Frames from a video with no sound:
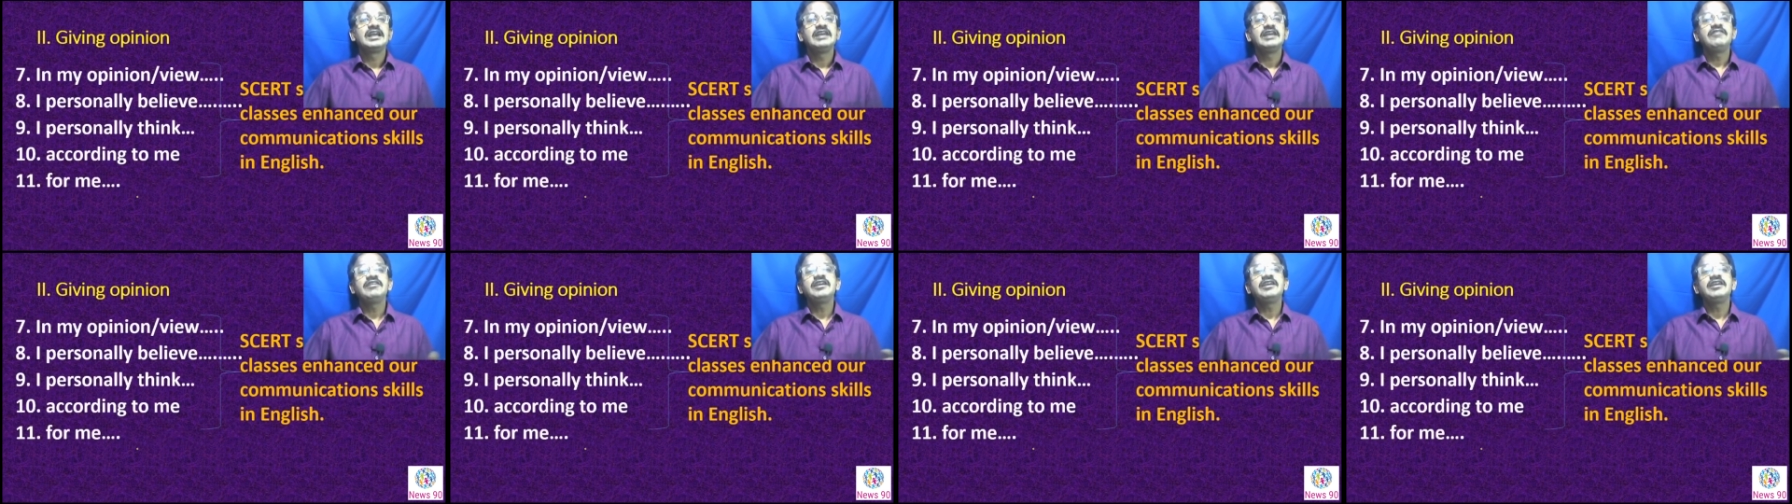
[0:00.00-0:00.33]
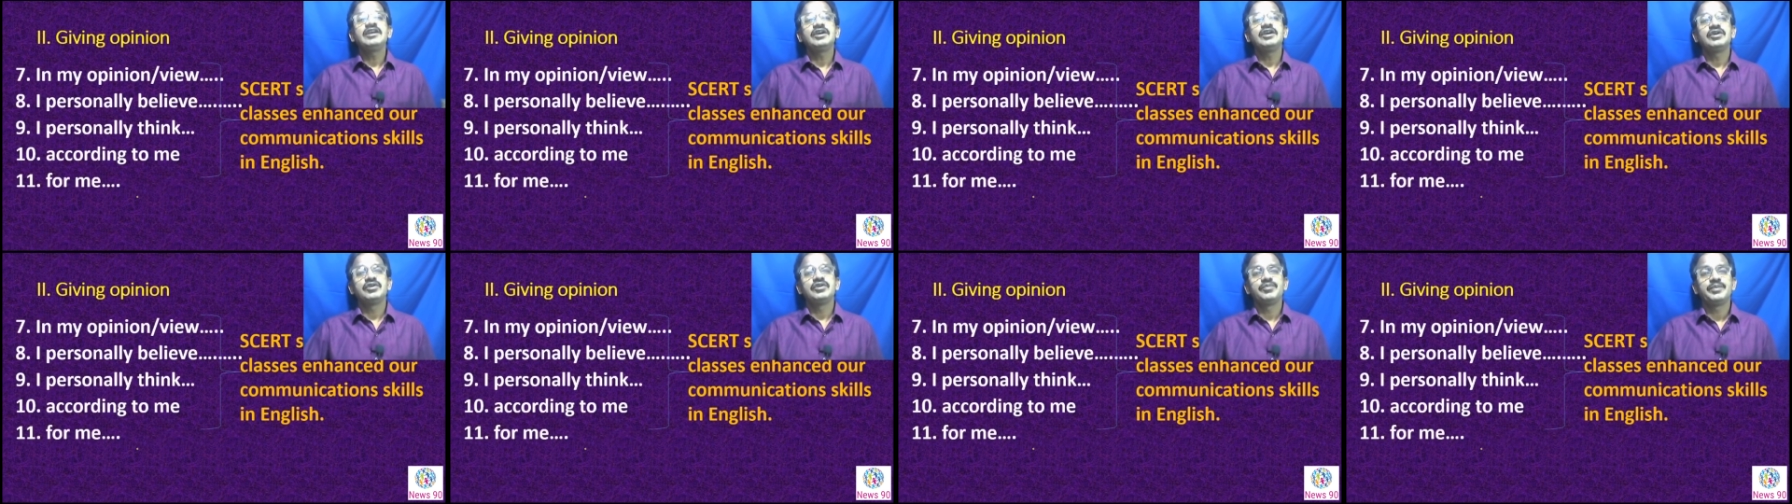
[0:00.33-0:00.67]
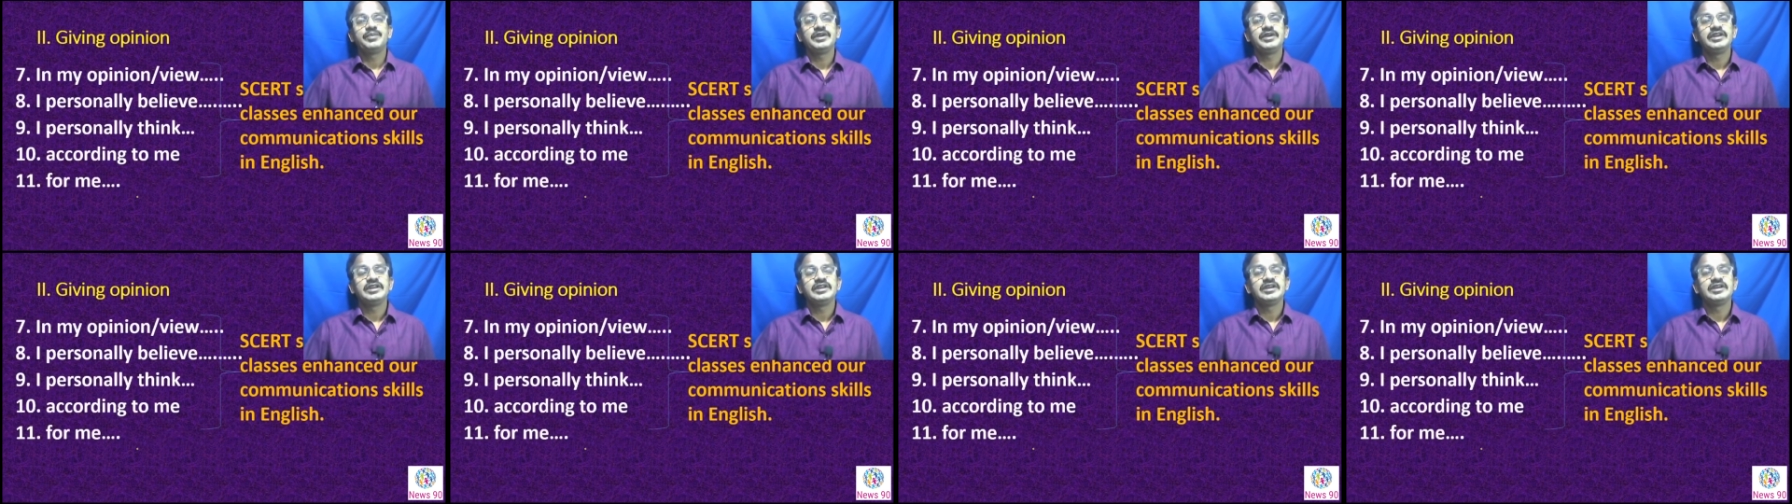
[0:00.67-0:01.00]
giving
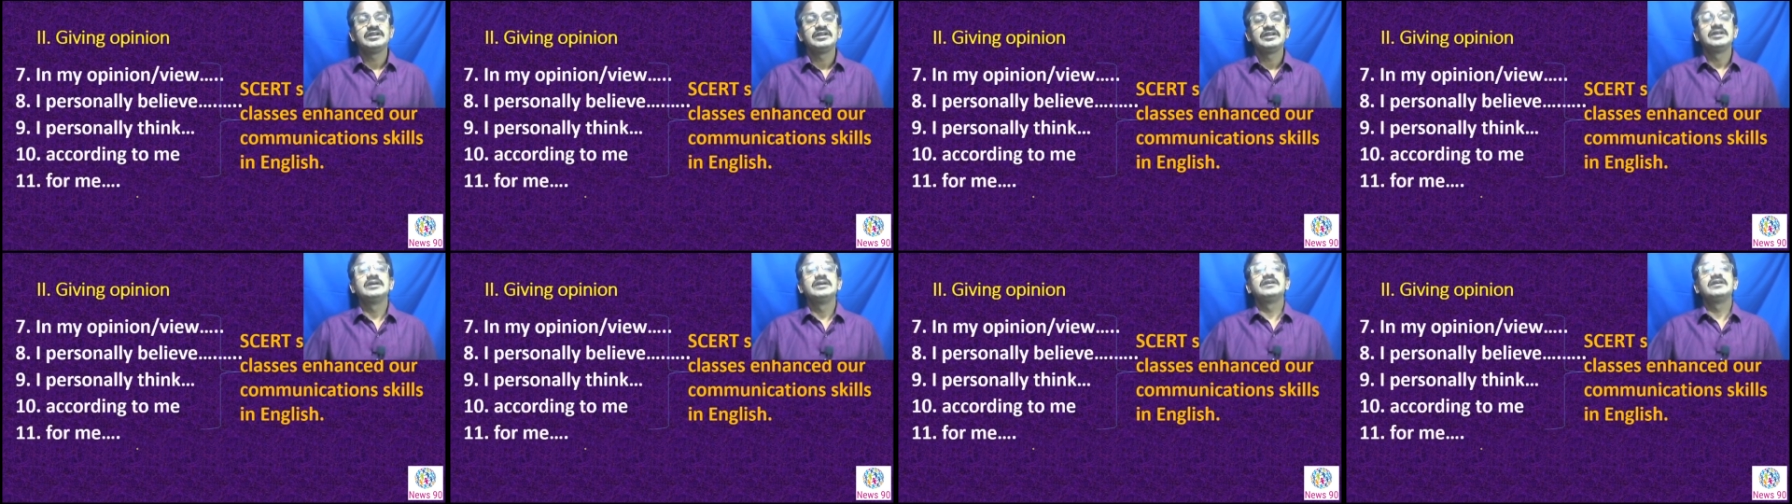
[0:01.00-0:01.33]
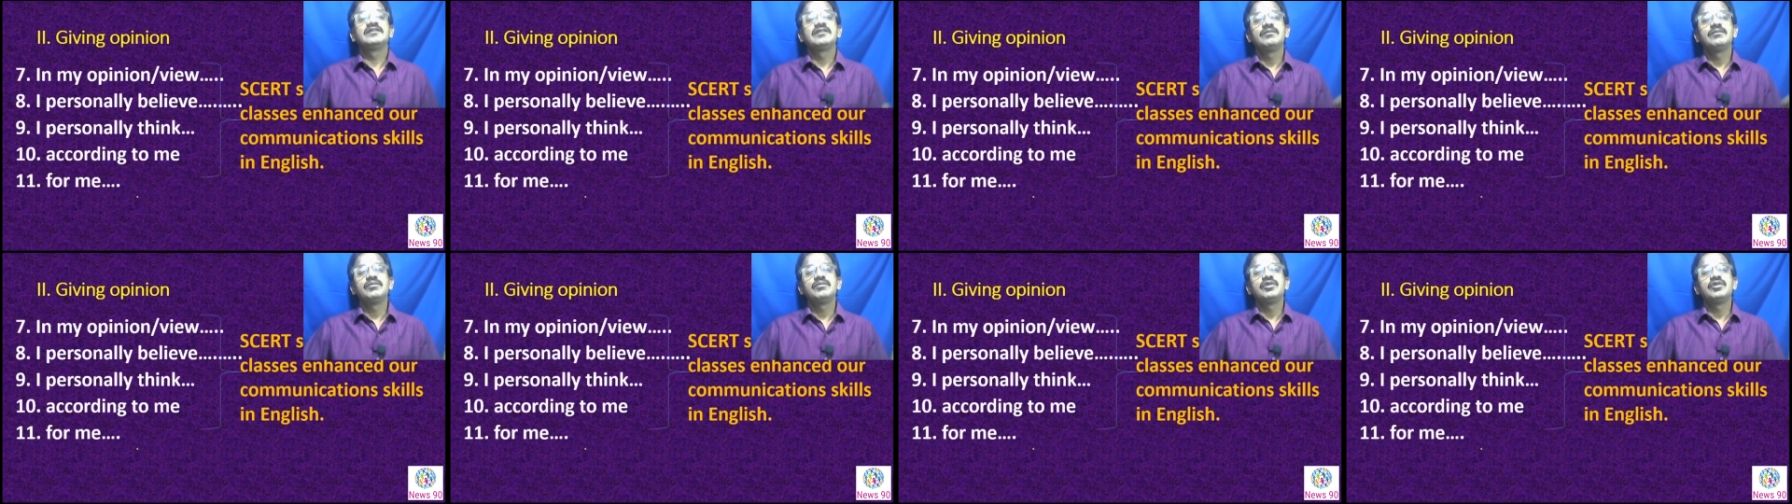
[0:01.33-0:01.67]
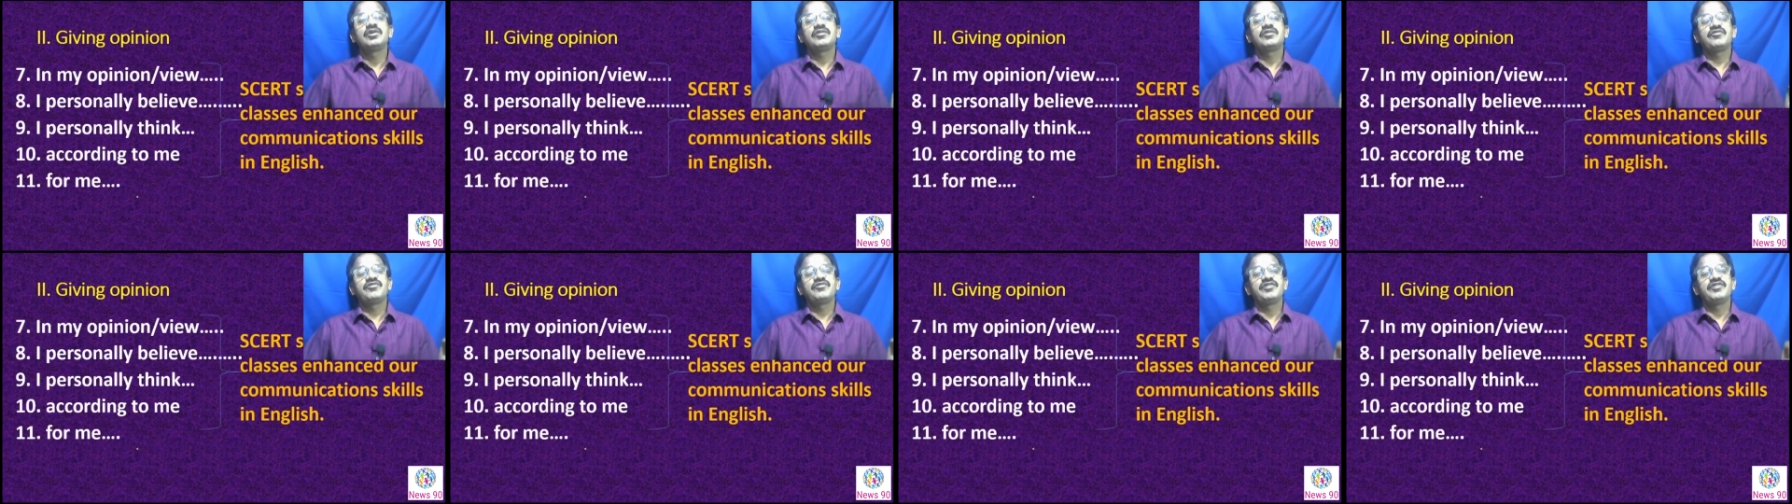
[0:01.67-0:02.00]
opinion some
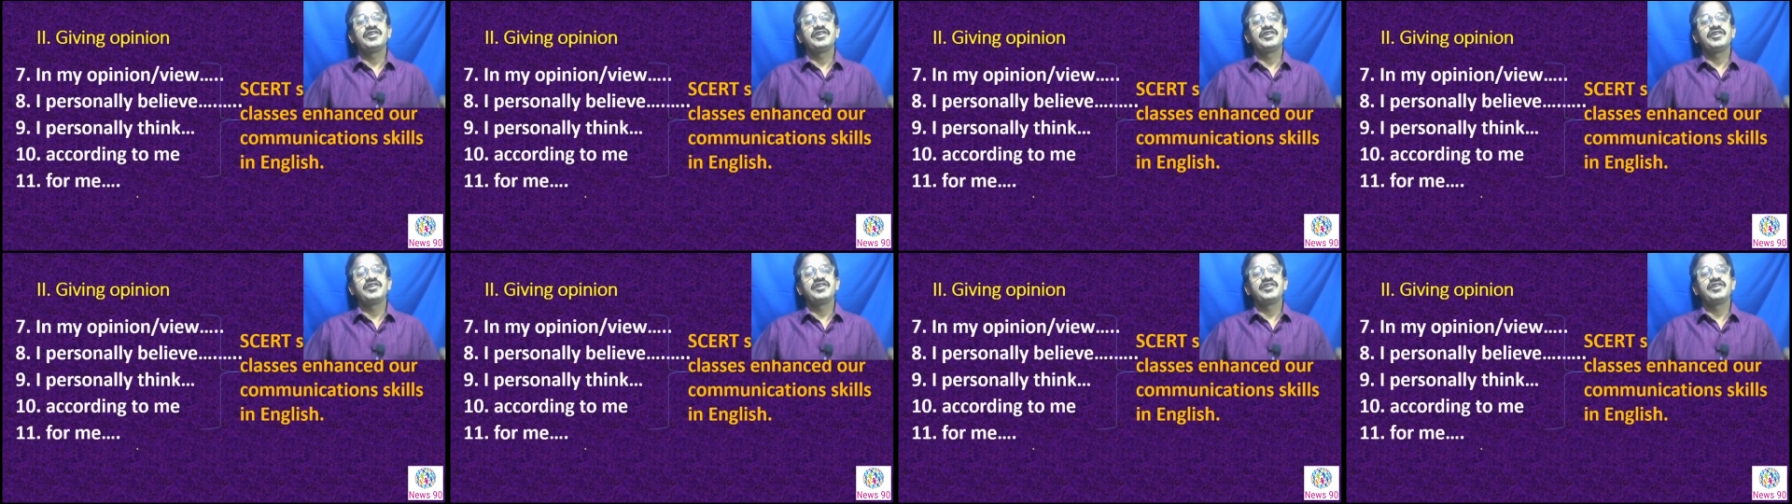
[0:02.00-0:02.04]
more